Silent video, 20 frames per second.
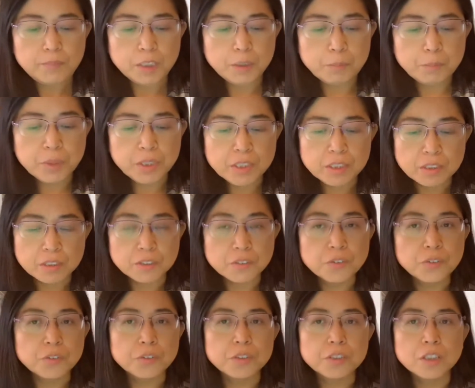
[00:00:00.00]
majorly
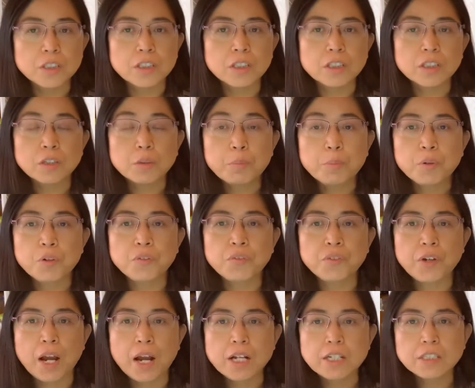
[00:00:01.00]
for the
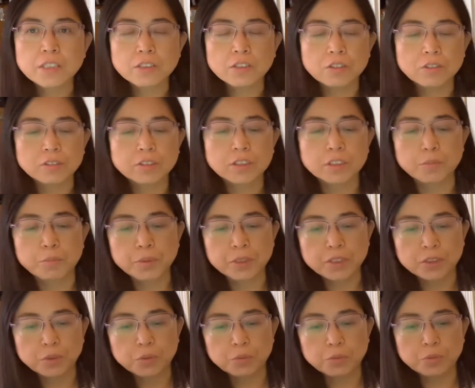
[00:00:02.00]
professionals,
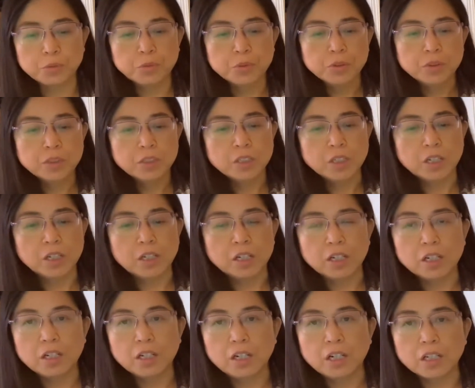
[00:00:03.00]
somebody who
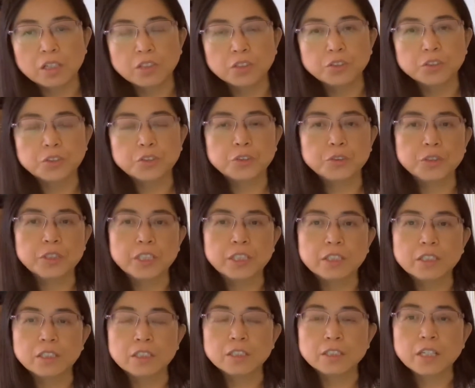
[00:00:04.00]
are going to
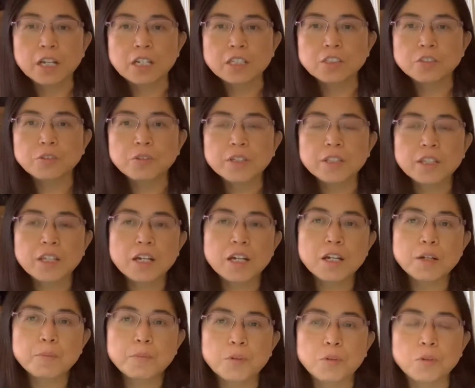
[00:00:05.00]
take a national
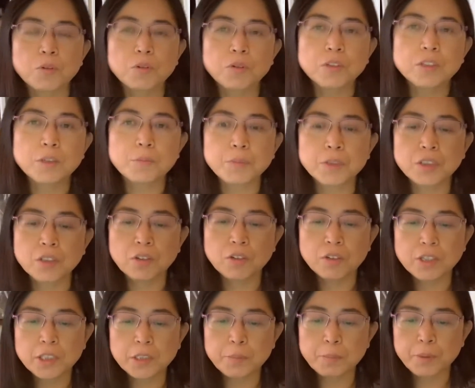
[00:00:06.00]
exam, or somebody
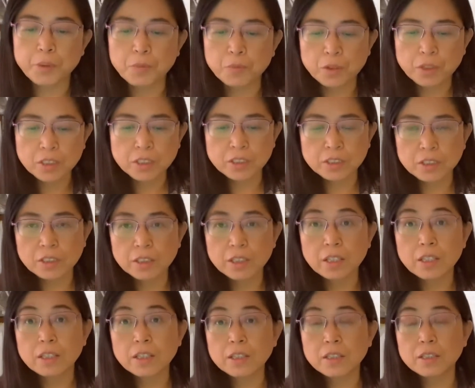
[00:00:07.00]
already been working in
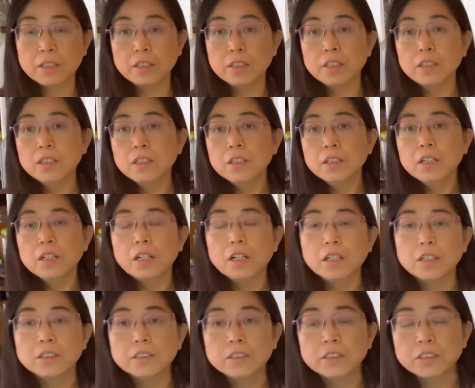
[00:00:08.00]
this
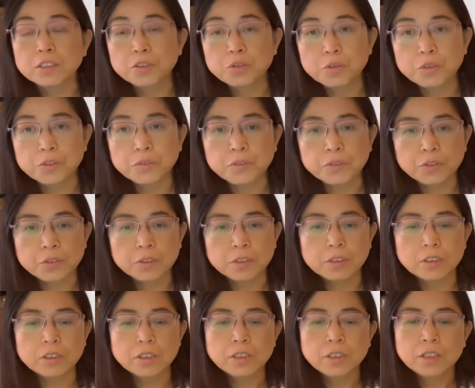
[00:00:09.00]
industry
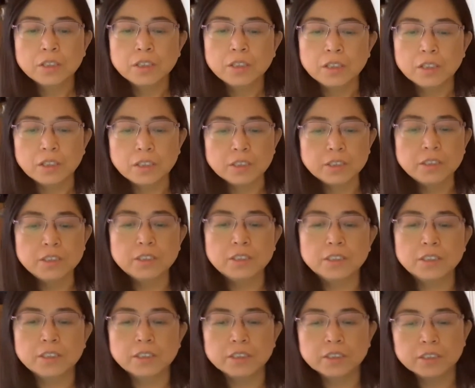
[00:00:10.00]
for
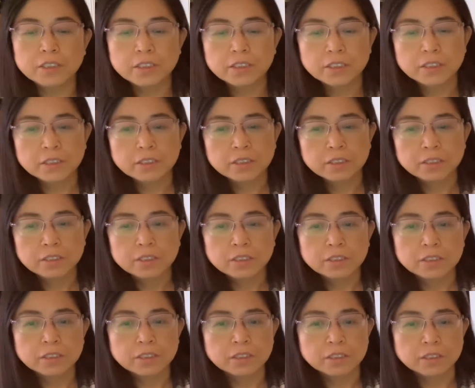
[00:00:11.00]
years.
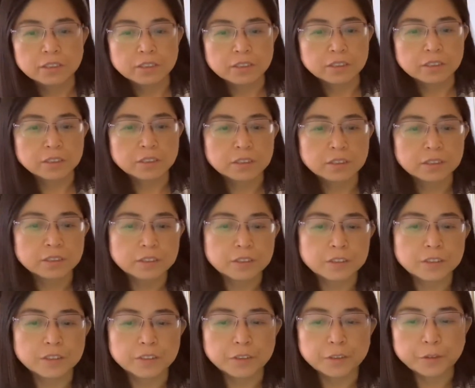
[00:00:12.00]

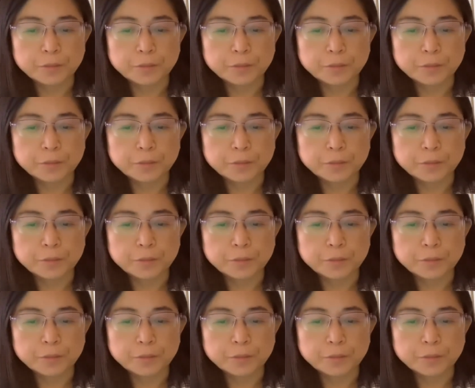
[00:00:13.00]
And